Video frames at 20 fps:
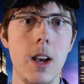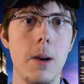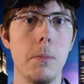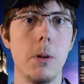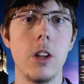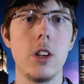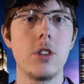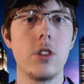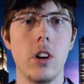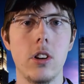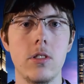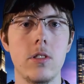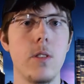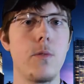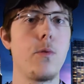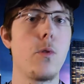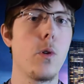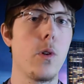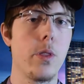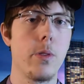but he chucks the
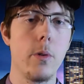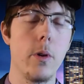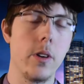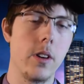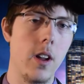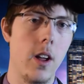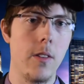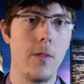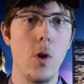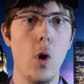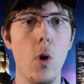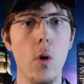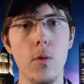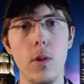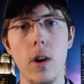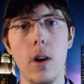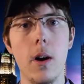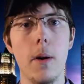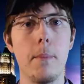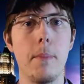4th throwing knife
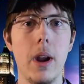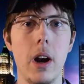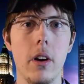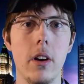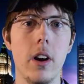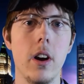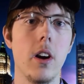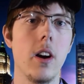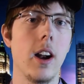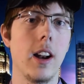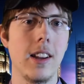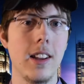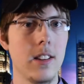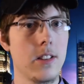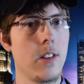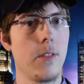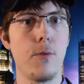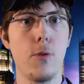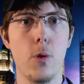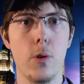over a barrier and
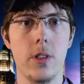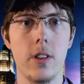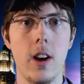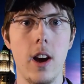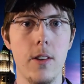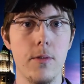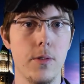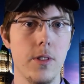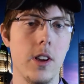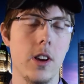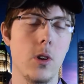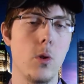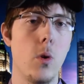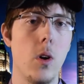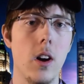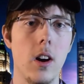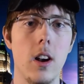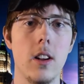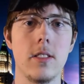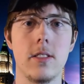gets the 4th guy for that
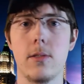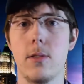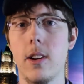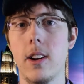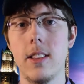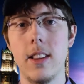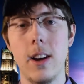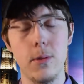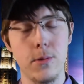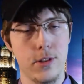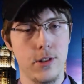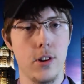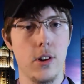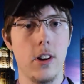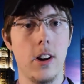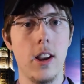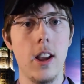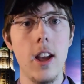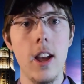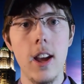quad on screen. That was
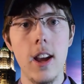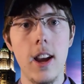dirty.